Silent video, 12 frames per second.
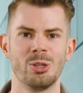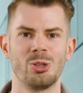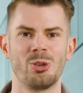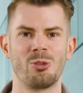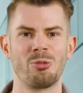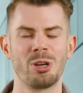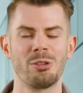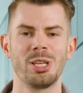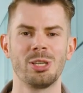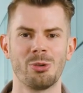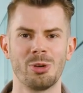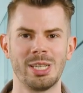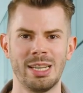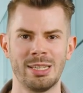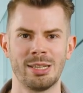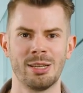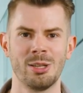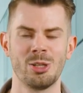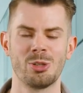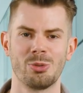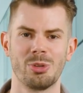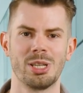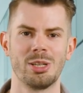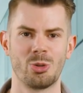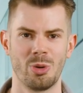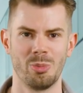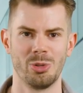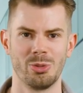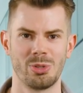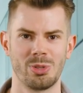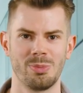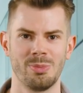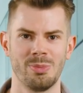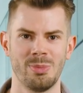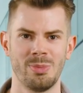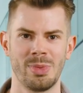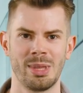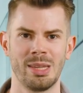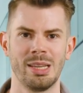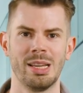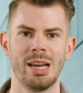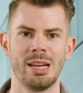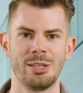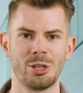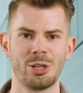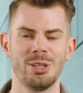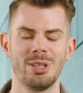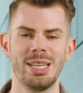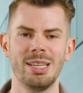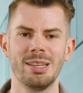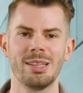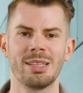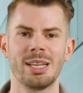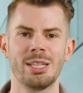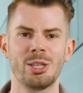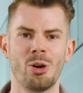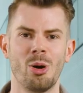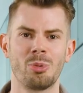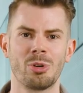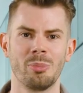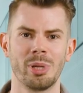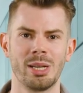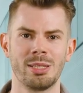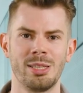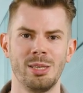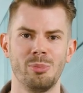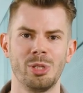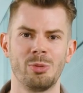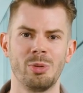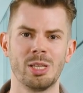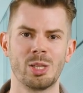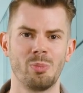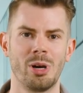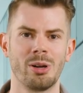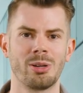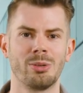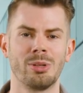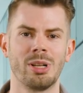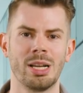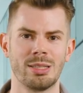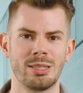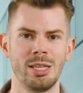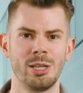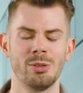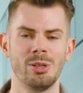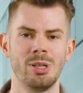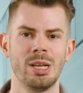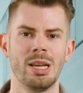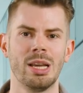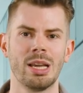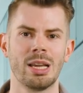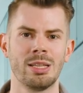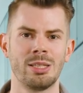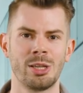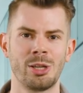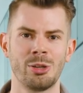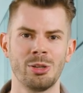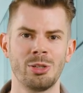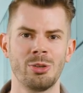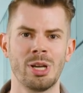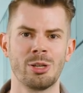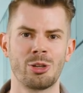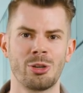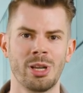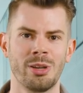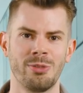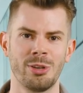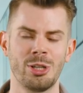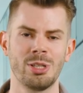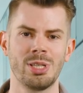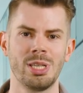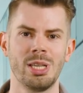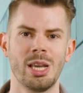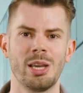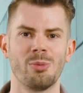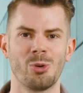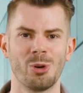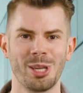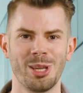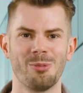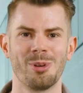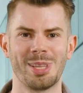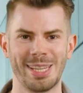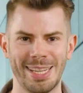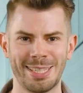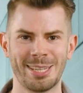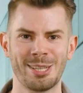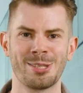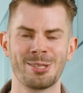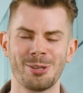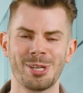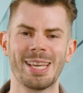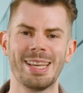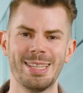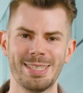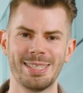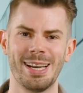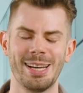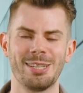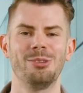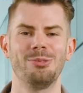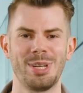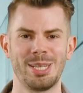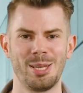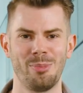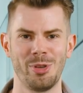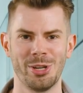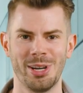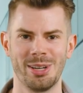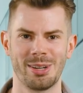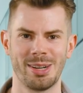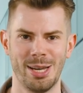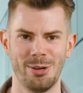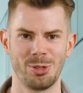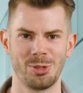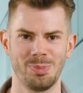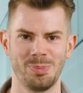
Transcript: to query your data stored in triples. Additionally, the interoperability between SPARQL and SQL is secured to ensure efficiency in working with the data stored inside of SAP HANA Cloud.